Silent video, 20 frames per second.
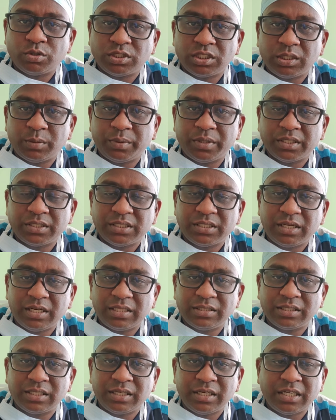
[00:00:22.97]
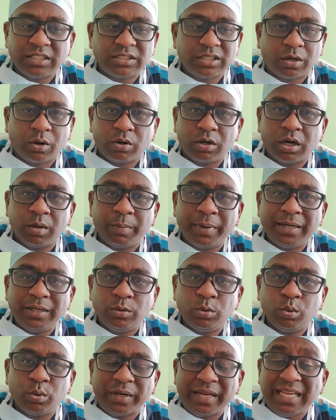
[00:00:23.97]
centimeters in length and it is surrounded by
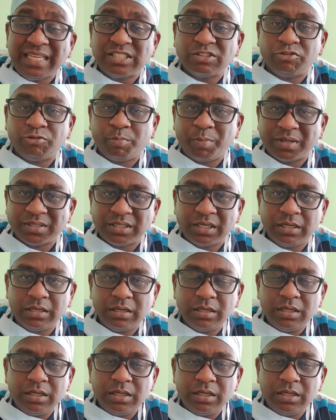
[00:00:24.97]
two rings of muscle,